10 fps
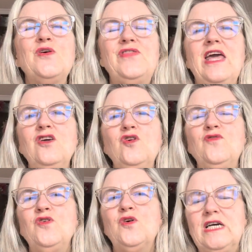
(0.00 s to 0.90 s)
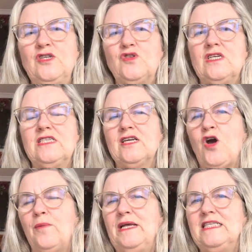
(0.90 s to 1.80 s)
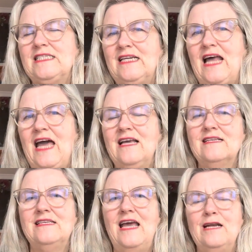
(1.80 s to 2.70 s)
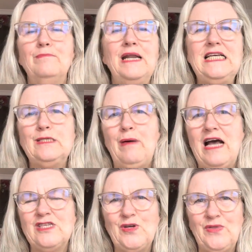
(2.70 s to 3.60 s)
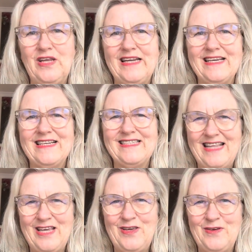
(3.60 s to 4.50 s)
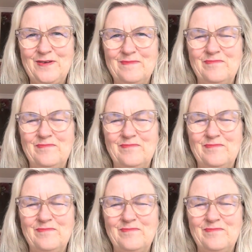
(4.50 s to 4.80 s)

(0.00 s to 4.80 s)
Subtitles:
thank you for your interest, comments, likes, and please pass on the links. Thank you.